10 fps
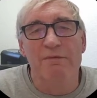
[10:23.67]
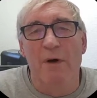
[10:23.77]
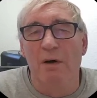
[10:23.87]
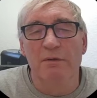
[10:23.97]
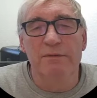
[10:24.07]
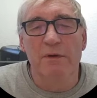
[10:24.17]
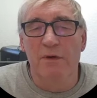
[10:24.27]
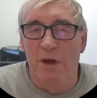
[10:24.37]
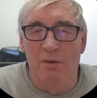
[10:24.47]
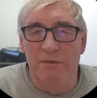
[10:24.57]
involve
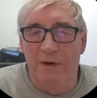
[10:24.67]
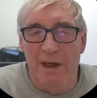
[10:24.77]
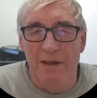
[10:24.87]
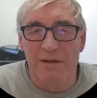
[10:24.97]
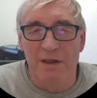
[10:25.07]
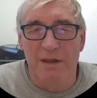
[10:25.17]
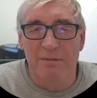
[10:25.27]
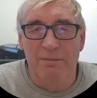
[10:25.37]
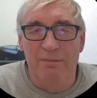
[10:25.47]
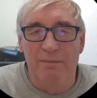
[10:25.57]
no VAT.
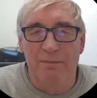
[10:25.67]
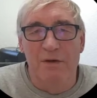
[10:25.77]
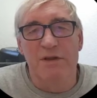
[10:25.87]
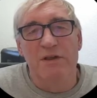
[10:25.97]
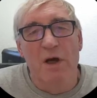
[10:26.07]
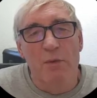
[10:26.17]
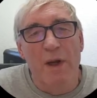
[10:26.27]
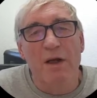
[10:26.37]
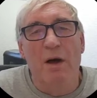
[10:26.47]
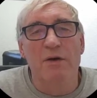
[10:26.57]
Thus in your
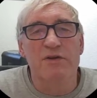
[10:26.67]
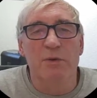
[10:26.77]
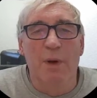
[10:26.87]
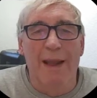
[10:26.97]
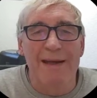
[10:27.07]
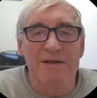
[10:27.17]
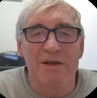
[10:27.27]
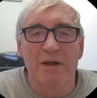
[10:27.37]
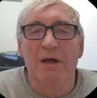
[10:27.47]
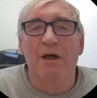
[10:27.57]
records you will
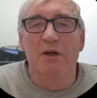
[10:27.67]
enter